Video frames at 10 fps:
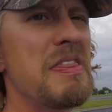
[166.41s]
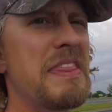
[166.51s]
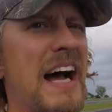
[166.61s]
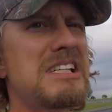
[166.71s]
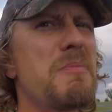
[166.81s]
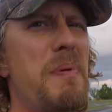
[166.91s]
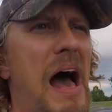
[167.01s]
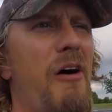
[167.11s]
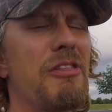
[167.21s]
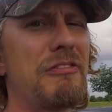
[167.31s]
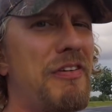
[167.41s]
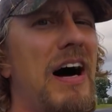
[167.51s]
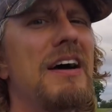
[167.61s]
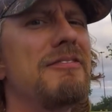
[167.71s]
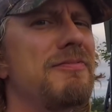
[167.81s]
that's about the
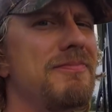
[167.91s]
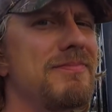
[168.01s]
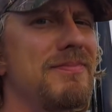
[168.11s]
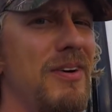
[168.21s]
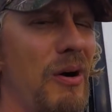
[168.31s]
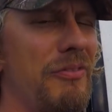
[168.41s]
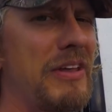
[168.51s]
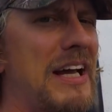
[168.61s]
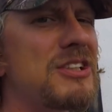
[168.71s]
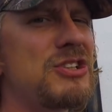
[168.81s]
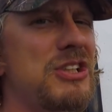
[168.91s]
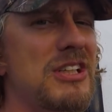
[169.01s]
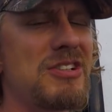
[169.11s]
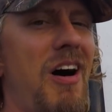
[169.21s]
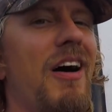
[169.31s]
5 things you
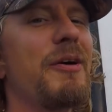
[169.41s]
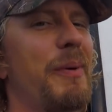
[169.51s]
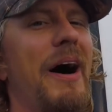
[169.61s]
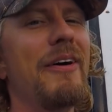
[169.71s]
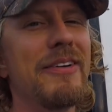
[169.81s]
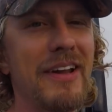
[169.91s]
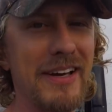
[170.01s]
could talk about.